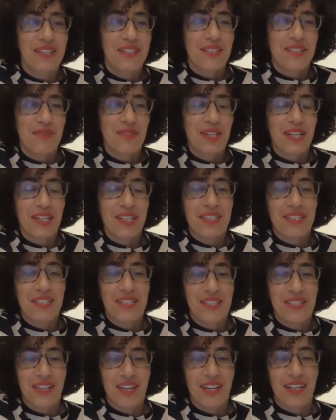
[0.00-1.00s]
tzvi Eretz
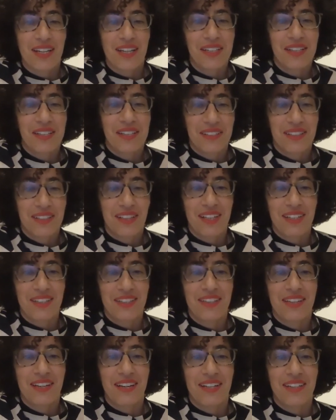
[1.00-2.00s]
Israeli,
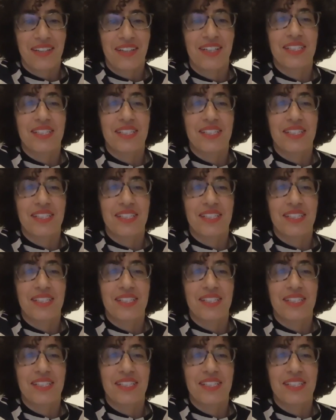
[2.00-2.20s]
like the, the